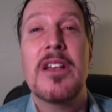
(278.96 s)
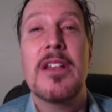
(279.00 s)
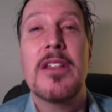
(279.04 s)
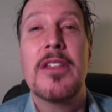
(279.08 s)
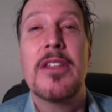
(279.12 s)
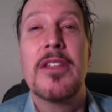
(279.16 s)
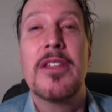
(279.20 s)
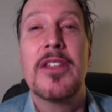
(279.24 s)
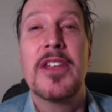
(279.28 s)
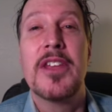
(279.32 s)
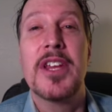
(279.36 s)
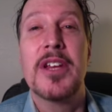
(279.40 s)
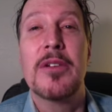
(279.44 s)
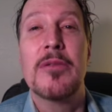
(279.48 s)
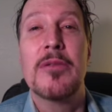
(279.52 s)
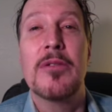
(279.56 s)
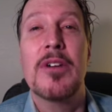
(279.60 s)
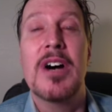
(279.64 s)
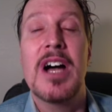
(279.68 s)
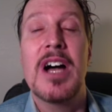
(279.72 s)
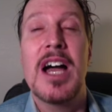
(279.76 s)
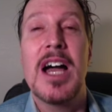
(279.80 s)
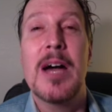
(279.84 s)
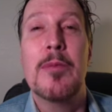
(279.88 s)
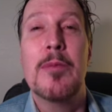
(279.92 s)
thing will
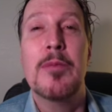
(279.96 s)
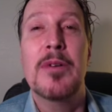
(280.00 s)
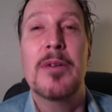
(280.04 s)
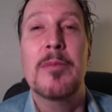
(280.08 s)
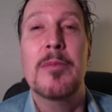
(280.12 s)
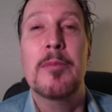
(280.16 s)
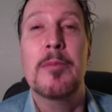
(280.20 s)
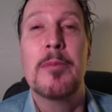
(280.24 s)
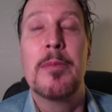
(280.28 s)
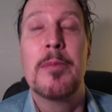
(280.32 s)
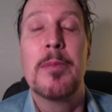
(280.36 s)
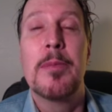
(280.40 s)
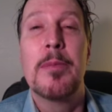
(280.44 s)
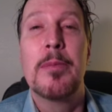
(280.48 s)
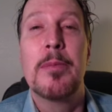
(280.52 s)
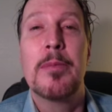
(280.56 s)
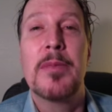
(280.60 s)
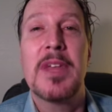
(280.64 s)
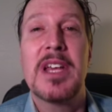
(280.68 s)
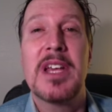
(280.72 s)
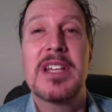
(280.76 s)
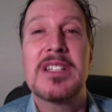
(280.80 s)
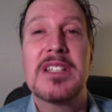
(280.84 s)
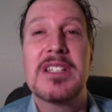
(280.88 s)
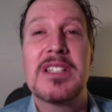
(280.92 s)
happen.
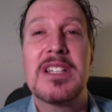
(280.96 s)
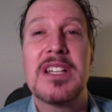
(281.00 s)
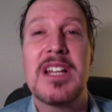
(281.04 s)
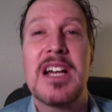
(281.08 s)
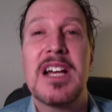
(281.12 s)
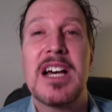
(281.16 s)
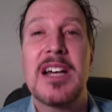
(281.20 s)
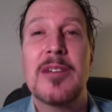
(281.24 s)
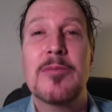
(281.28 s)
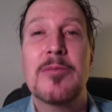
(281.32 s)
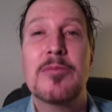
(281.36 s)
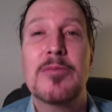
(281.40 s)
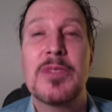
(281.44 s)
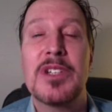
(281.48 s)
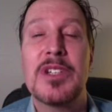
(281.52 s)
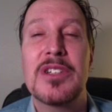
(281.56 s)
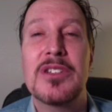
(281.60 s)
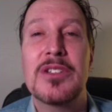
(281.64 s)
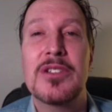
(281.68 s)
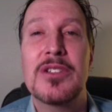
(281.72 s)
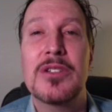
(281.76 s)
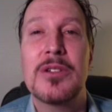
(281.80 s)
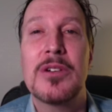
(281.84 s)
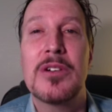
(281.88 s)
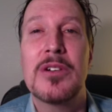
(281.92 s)
Thanks a lot.
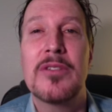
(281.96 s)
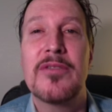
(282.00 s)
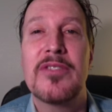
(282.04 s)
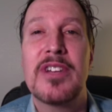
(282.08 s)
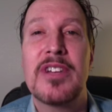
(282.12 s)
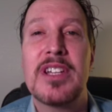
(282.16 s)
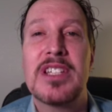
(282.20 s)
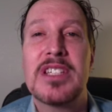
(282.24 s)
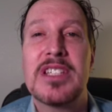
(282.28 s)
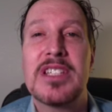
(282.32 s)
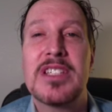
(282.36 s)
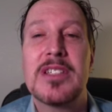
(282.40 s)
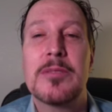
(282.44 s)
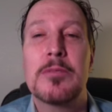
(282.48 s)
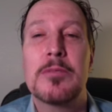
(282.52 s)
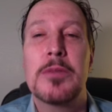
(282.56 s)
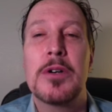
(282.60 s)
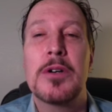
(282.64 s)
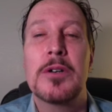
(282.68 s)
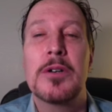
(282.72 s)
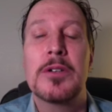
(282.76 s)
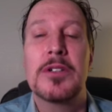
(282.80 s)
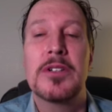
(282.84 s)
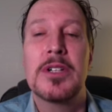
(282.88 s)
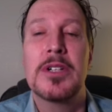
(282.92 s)
Enjoy Faces of
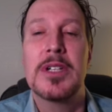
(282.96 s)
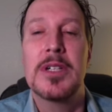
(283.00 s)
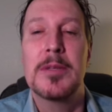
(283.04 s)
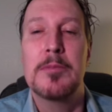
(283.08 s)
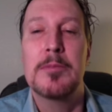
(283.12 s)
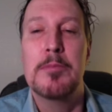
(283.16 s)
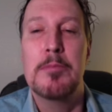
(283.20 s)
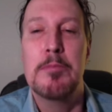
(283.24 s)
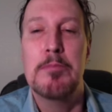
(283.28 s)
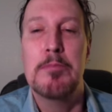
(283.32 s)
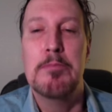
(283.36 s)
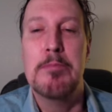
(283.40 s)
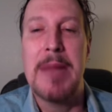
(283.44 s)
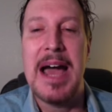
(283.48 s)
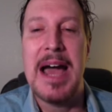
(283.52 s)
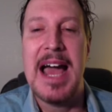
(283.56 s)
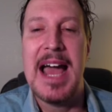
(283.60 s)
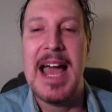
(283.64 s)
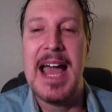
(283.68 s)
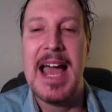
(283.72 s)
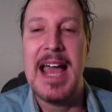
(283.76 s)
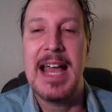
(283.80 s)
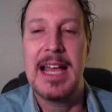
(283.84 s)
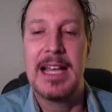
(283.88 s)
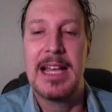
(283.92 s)
Poetry. Bye.